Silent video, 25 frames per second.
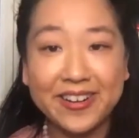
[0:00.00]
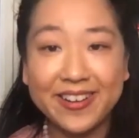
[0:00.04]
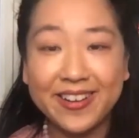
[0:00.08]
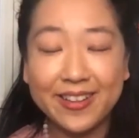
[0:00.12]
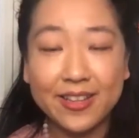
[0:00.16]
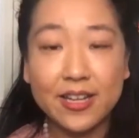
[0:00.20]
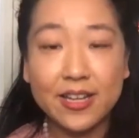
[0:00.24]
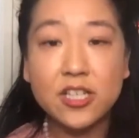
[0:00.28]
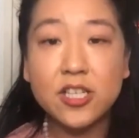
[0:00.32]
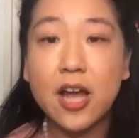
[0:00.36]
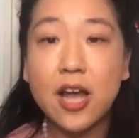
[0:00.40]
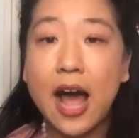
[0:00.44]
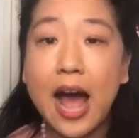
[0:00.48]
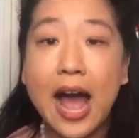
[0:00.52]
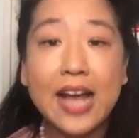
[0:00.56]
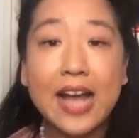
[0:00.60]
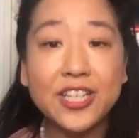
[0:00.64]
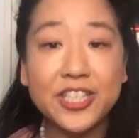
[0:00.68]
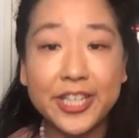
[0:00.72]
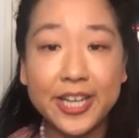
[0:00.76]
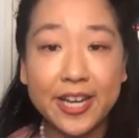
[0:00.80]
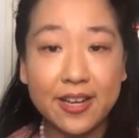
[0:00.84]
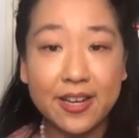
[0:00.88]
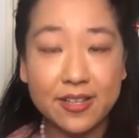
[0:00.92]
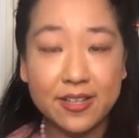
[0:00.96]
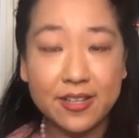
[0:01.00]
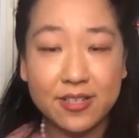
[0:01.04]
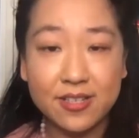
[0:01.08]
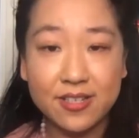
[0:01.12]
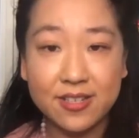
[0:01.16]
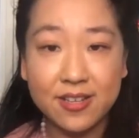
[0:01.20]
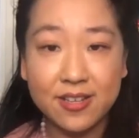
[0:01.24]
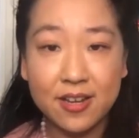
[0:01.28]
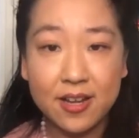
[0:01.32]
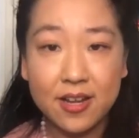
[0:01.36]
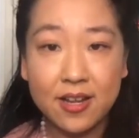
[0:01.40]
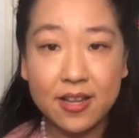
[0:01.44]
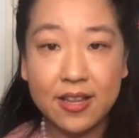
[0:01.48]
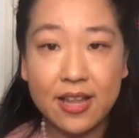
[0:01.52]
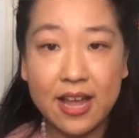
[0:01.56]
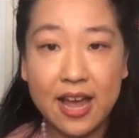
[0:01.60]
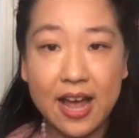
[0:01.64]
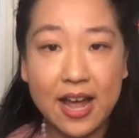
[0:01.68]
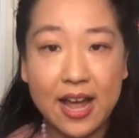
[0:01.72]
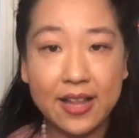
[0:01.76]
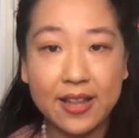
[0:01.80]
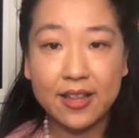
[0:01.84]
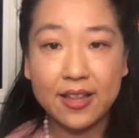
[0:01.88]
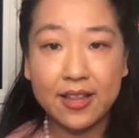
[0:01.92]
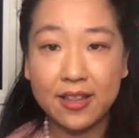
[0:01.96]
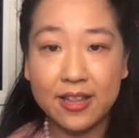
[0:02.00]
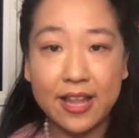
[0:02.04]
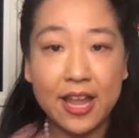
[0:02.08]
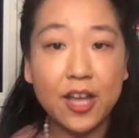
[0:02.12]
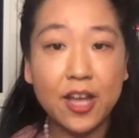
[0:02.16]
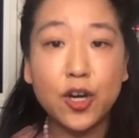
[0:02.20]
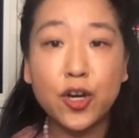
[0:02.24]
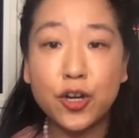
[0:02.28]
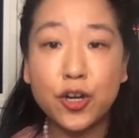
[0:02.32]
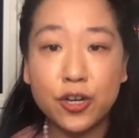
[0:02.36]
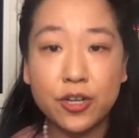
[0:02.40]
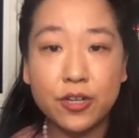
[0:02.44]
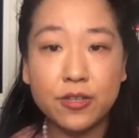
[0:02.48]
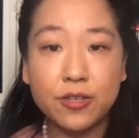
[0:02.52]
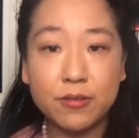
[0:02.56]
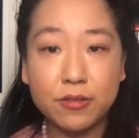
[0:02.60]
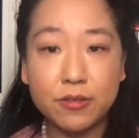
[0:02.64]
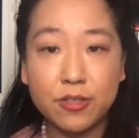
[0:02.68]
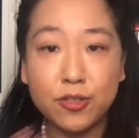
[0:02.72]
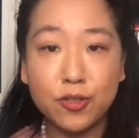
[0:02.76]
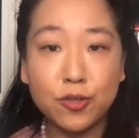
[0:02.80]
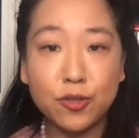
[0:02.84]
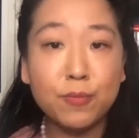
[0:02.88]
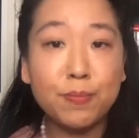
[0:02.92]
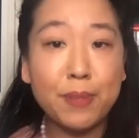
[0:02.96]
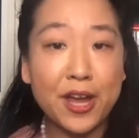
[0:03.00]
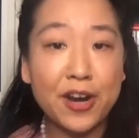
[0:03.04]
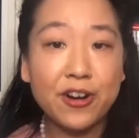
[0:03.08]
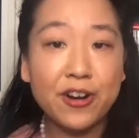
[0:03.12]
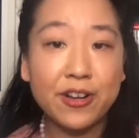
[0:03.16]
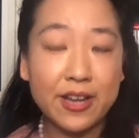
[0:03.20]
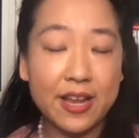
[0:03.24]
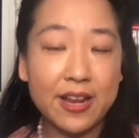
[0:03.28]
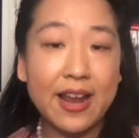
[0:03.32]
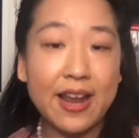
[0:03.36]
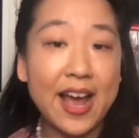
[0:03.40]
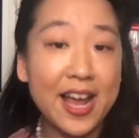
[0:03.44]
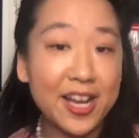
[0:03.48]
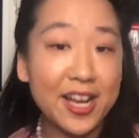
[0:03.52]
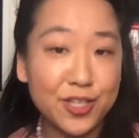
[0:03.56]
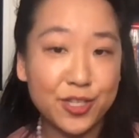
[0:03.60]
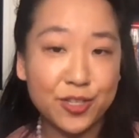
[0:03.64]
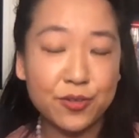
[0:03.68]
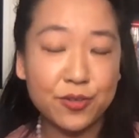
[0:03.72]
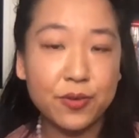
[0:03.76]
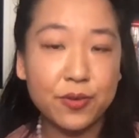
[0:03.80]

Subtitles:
There's a high chance that they could do better than I do.